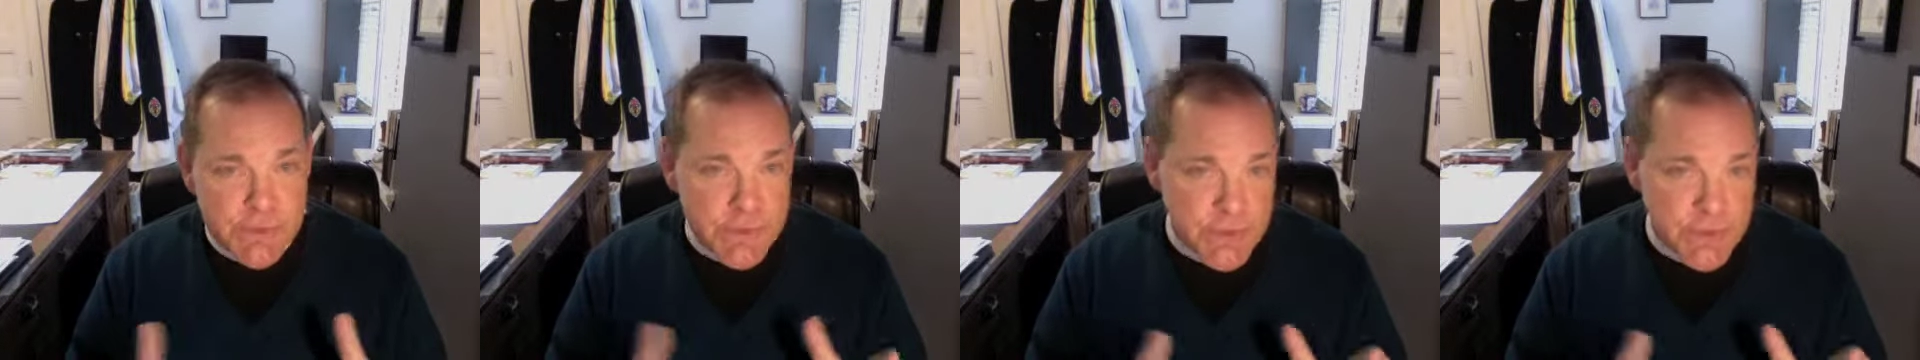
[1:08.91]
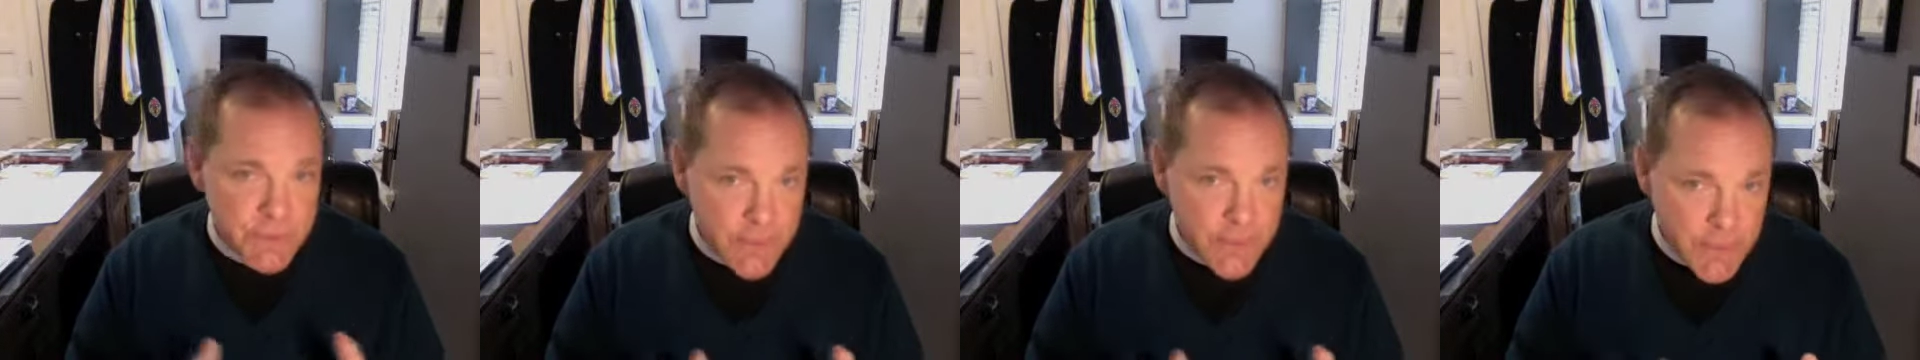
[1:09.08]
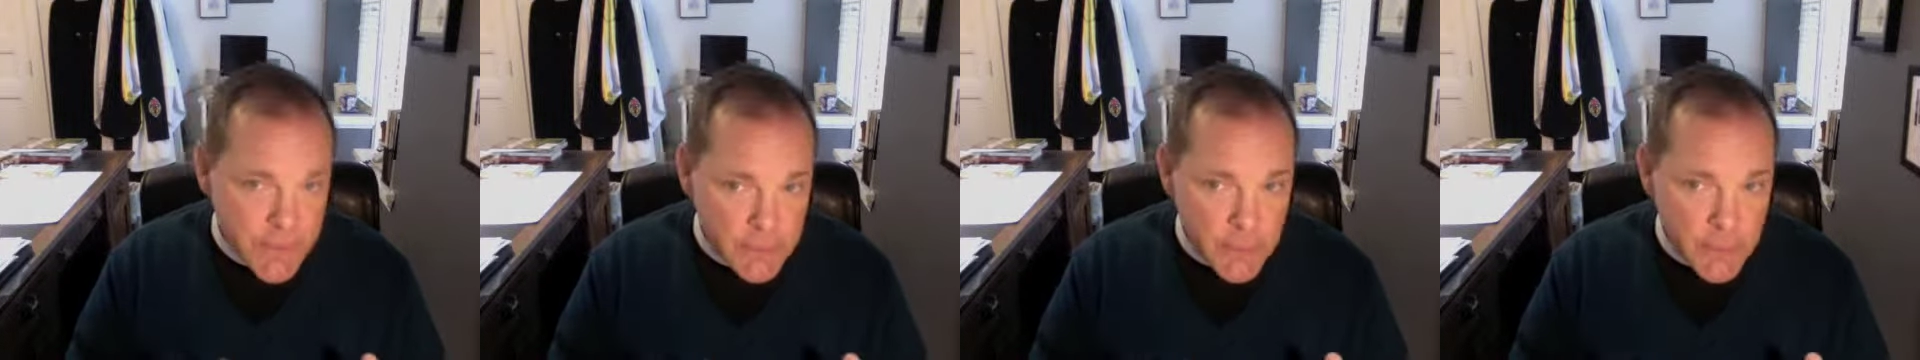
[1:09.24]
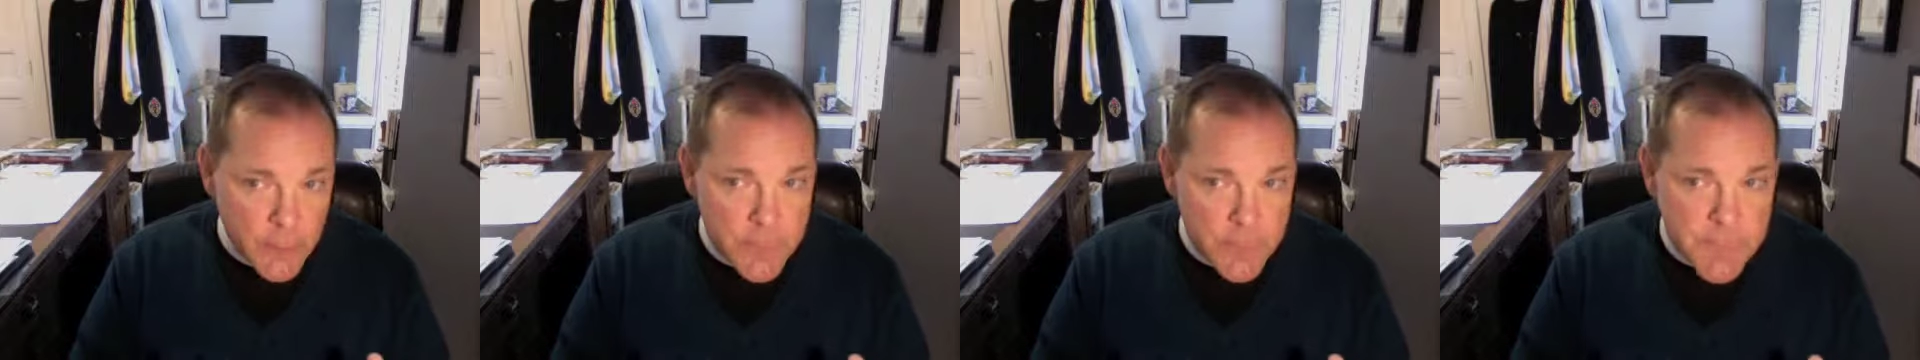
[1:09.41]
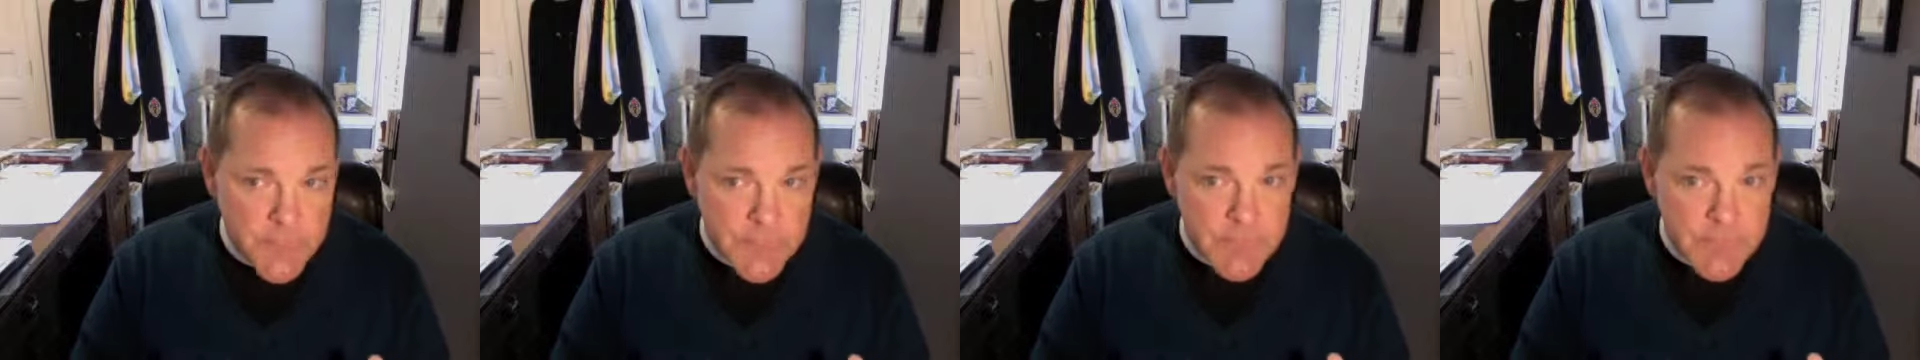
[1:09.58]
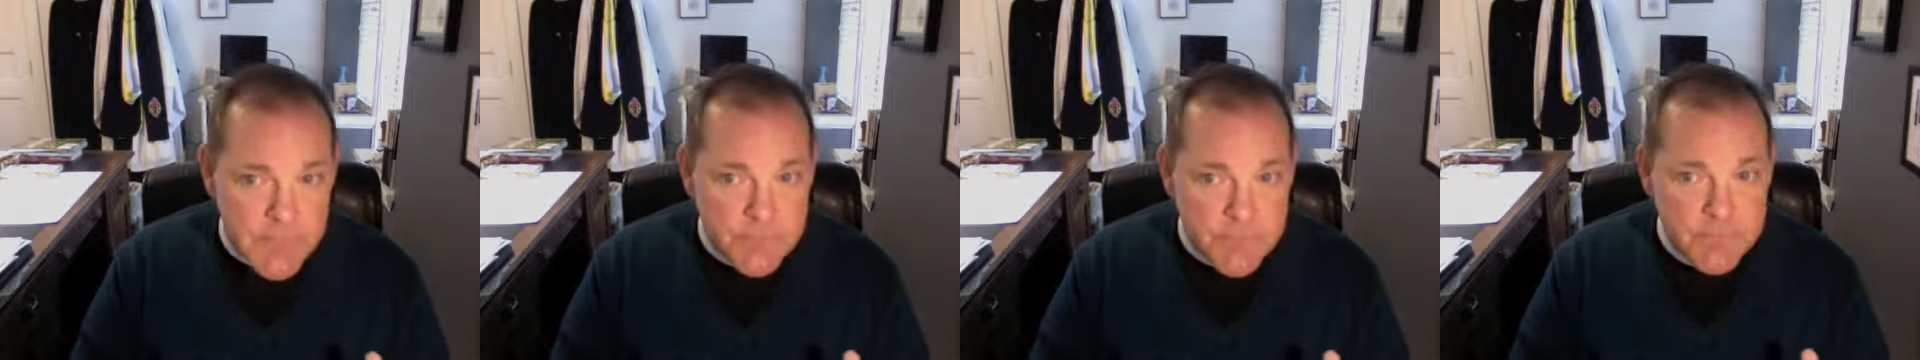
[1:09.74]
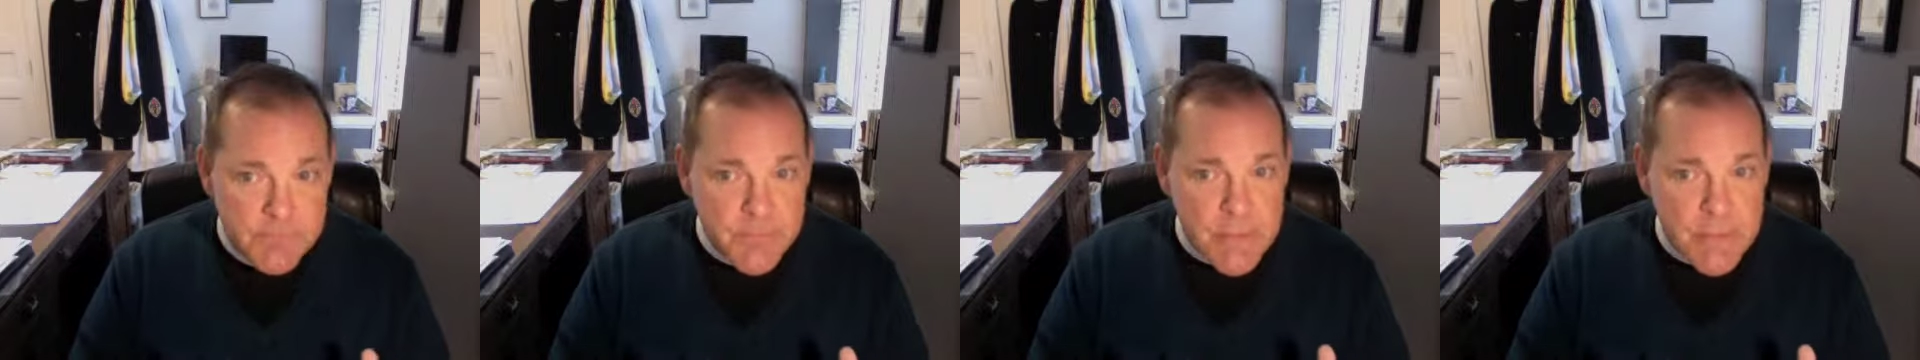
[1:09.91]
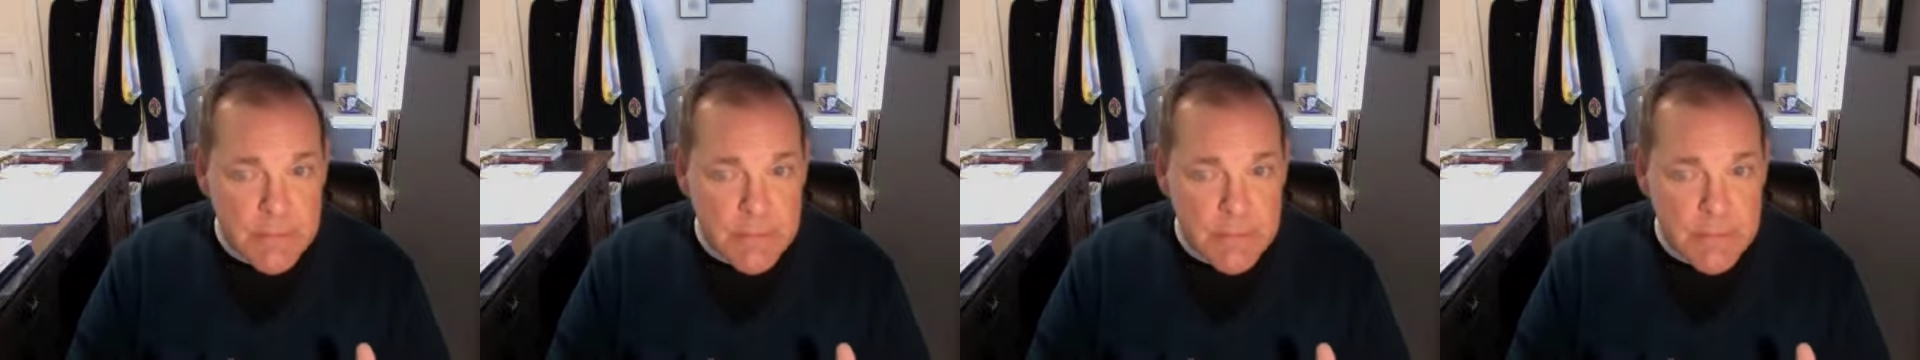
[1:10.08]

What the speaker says: and develops,